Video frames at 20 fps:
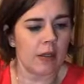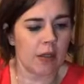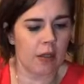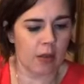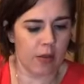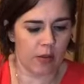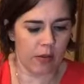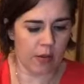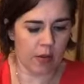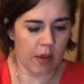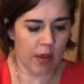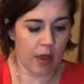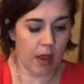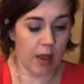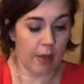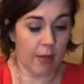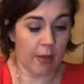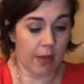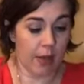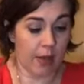So
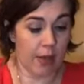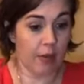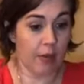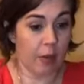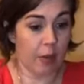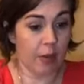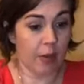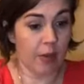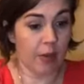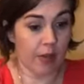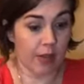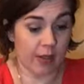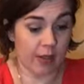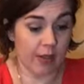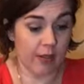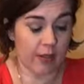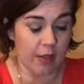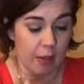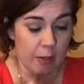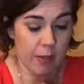I'm making them
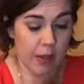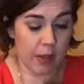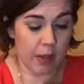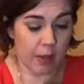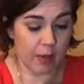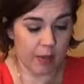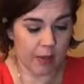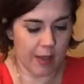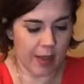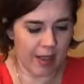progressively bigger.